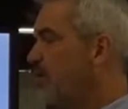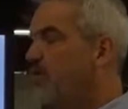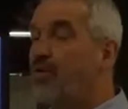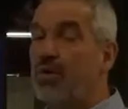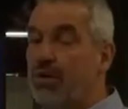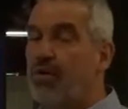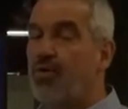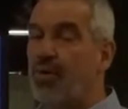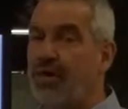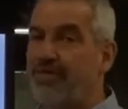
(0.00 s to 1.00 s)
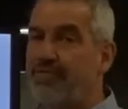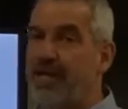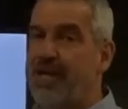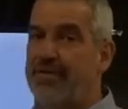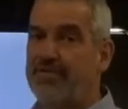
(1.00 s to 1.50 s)
or if
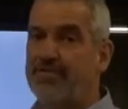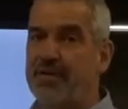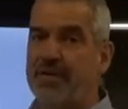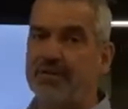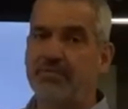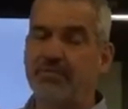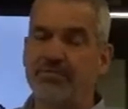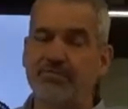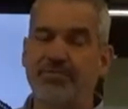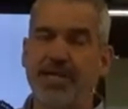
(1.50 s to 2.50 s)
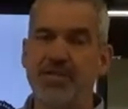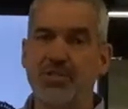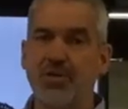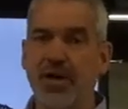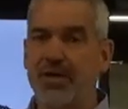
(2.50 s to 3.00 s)
they have a phase
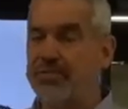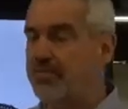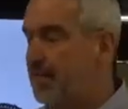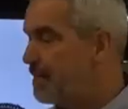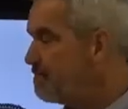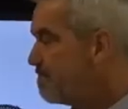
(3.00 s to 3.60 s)
to ground, okay?